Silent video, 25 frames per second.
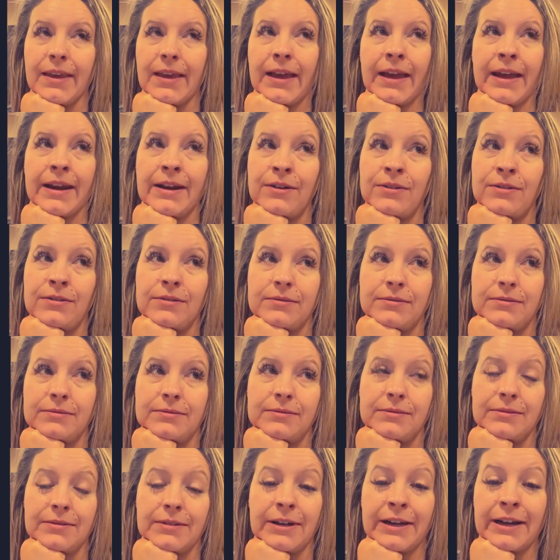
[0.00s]
I don't,
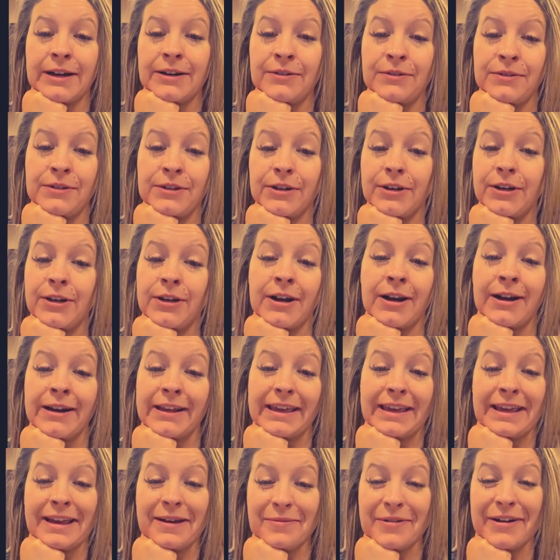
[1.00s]
I don't look good on a
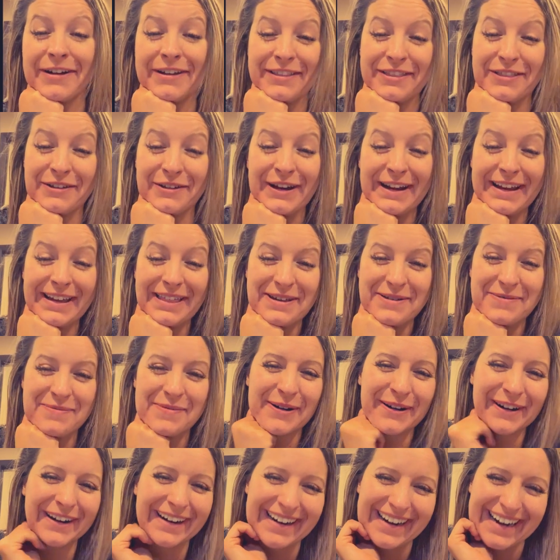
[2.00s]
camera at three in the
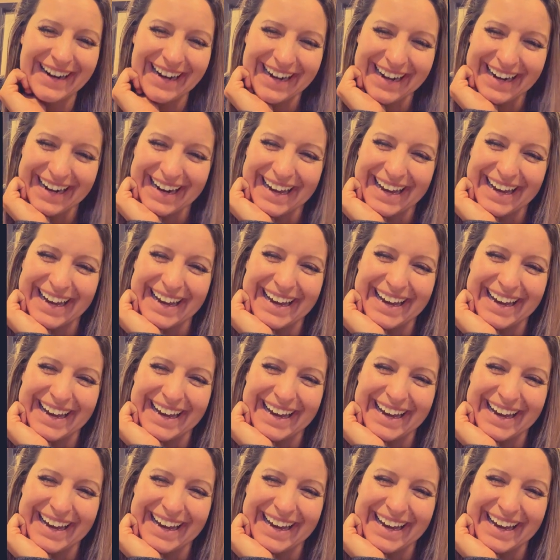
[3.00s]
morning.